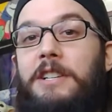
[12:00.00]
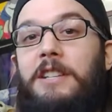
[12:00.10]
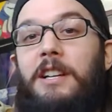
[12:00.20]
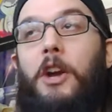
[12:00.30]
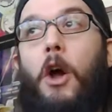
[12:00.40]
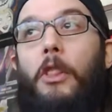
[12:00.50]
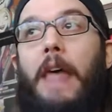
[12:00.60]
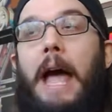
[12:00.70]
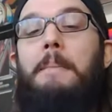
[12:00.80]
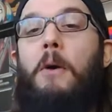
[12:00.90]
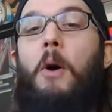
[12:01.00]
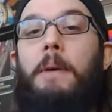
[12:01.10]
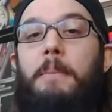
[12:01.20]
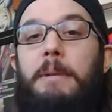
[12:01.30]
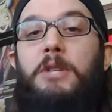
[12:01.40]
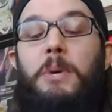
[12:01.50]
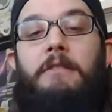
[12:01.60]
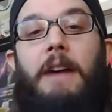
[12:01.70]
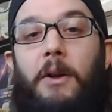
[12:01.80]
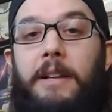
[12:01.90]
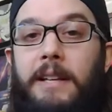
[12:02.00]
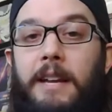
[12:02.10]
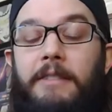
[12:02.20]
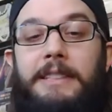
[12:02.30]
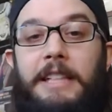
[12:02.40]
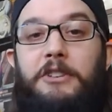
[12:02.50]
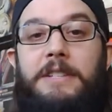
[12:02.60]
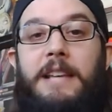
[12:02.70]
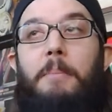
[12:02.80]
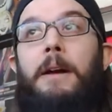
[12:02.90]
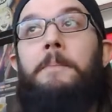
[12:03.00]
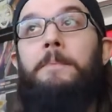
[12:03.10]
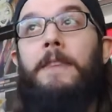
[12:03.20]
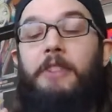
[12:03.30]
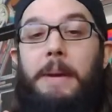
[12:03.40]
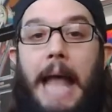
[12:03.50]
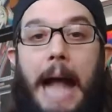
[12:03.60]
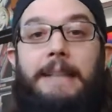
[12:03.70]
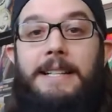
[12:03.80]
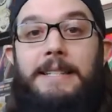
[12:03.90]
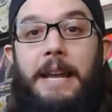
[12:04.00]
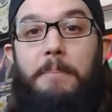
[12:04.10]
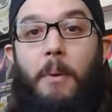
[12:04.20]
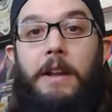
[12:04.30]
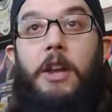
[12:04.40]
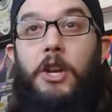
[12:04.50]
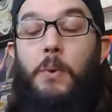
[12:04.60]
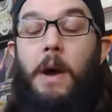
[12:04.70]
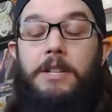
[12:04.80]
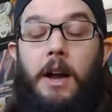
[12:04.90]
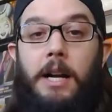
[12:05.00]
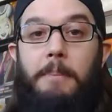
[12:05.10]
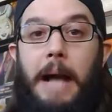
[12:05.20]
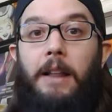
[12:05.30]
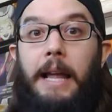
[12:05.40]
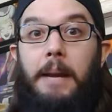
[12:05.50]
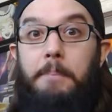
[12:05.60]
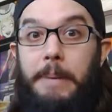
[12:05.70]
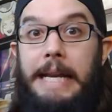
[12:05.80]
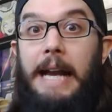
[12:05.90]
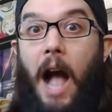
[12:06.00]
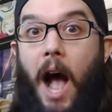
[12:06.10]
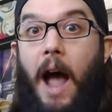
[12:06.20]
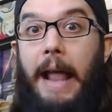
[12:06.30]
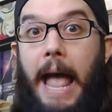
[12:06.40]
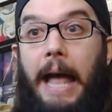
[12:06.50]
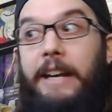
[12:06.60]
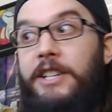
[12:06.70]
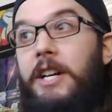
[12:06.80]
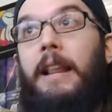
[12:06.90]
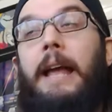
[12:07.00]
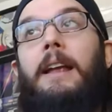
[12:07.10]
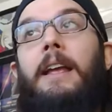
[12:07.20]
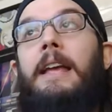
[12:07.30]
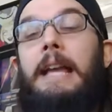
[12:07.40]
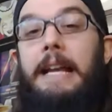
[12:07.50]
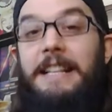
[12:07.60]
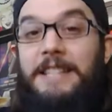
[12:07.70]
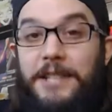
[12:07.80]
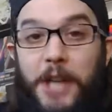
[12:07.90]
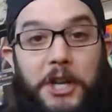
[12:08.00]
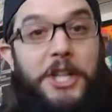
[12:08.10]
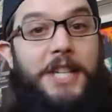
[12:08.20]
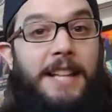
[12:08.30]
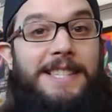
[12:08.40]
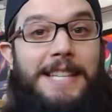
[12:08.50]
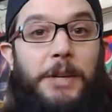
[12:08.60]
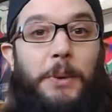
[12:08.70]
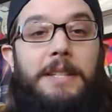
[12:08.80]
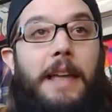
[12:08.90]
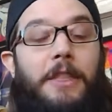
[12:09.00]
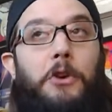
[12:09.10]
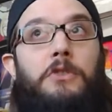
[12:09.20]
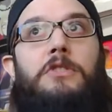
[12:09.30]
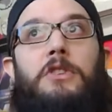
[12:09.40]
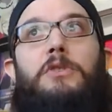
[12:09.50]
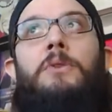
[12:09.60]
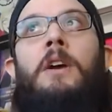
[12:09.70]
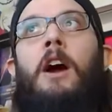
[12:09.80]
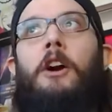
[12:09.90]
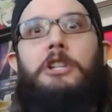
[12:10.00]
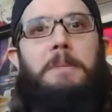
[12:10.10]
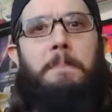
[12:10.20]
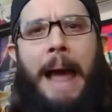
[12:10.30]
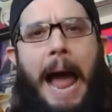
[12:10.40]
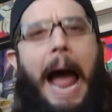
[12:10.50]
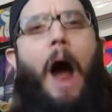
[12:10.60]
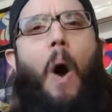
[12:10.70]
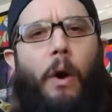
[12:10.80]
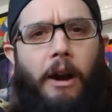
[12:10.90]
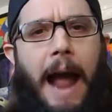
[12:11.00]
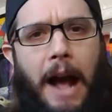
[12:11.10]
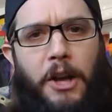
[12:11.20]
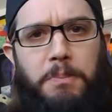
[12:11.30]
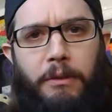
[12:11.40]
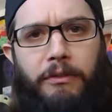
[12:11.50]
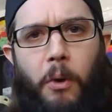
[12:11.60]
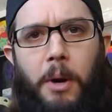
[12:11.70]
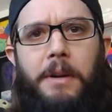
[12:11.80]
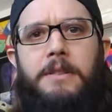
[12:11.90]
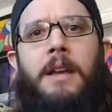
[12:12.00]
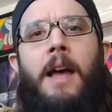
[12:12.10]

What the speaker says: to go. That moment between Viola Davis and Idris Elba, from an acting standpoint, you want to talk about, being on edge. It is such a tense sequence, and those two are just powerhouse performers.